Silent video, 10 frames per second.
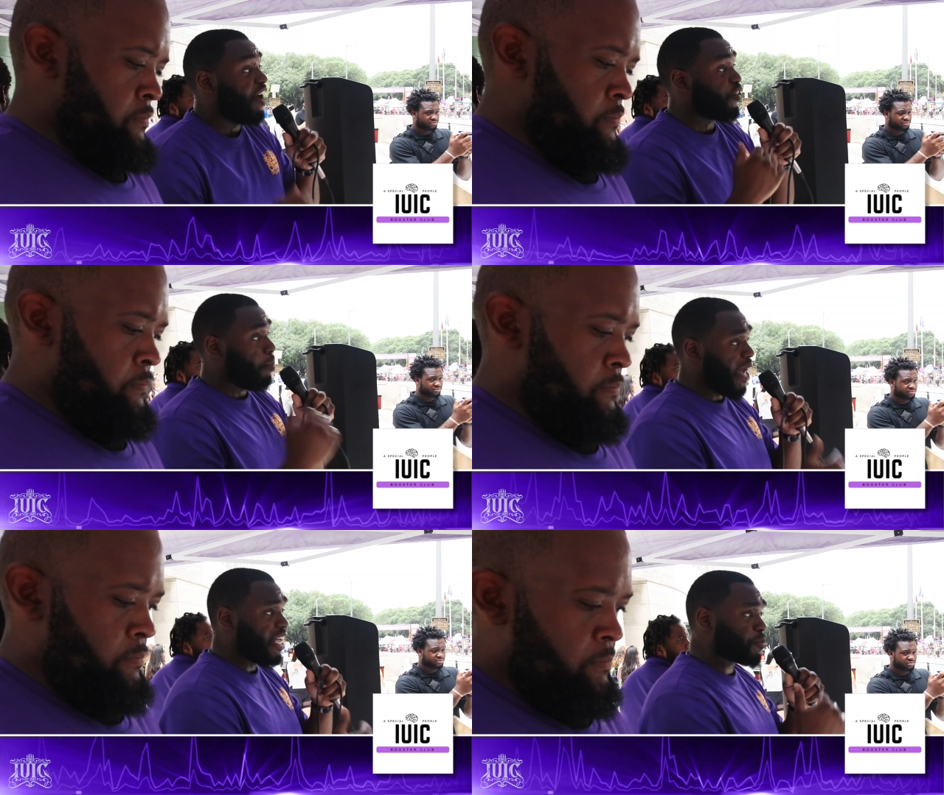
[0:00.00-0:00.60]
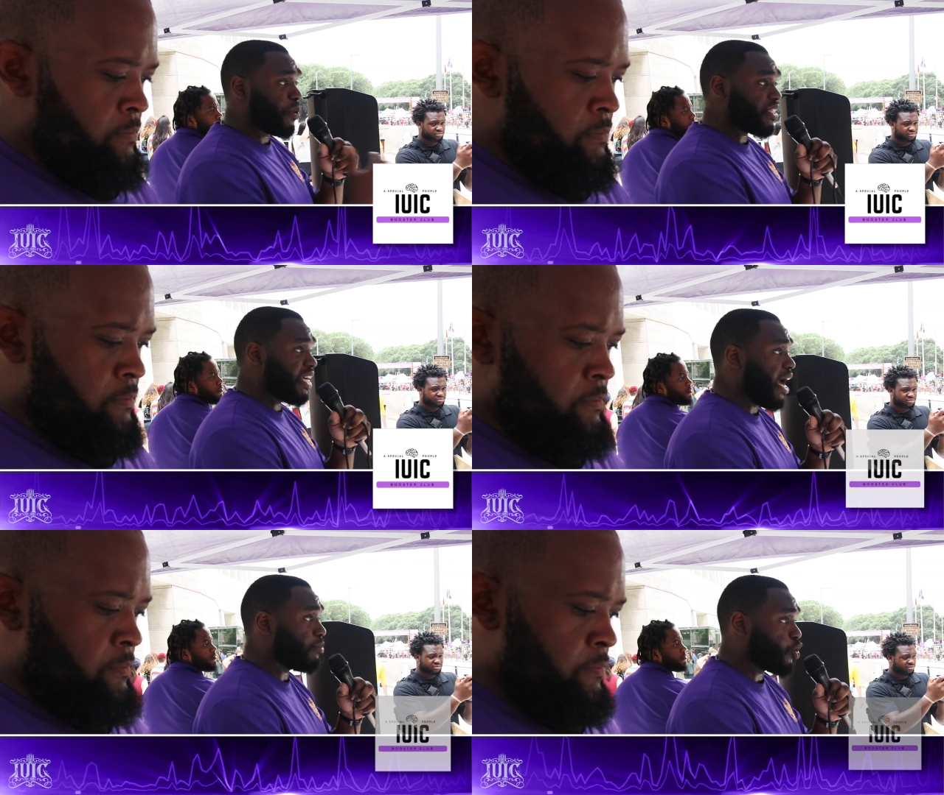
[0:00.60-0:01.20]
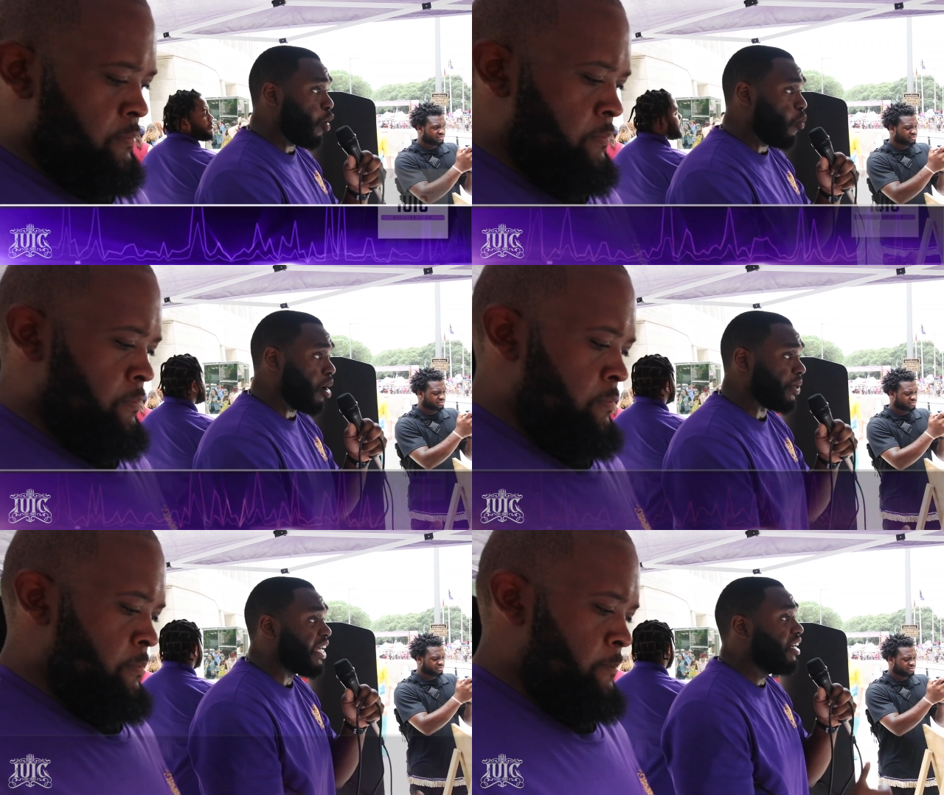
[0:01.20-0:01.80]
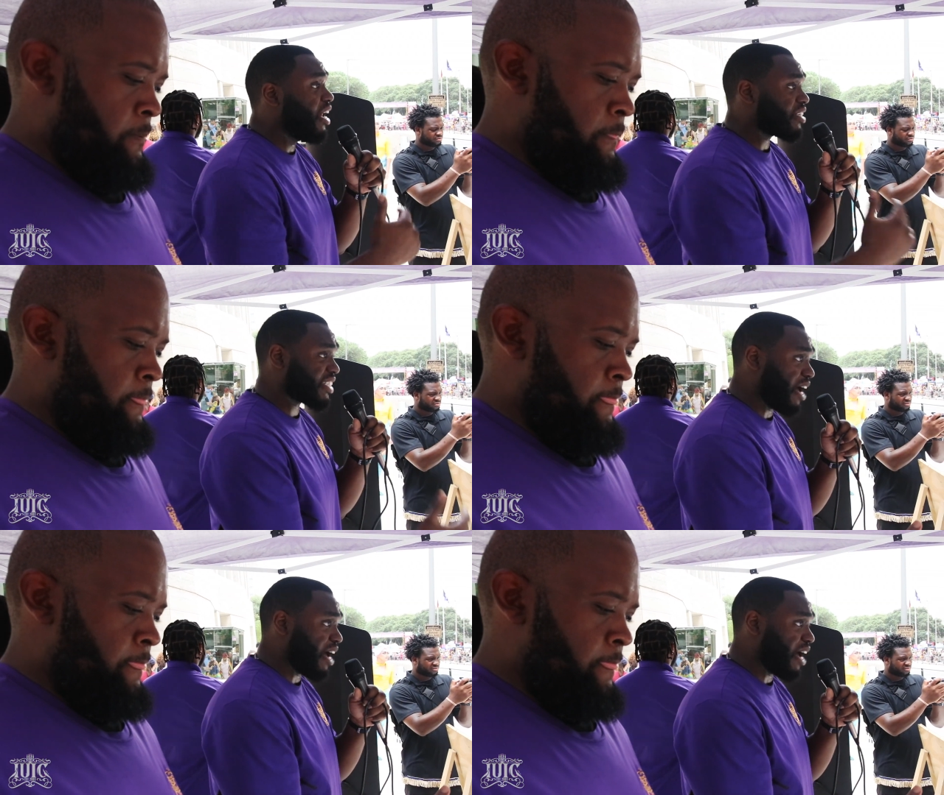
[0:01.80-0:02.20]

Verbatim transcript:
Speaker 1: If a man spits game to a woman, he lusts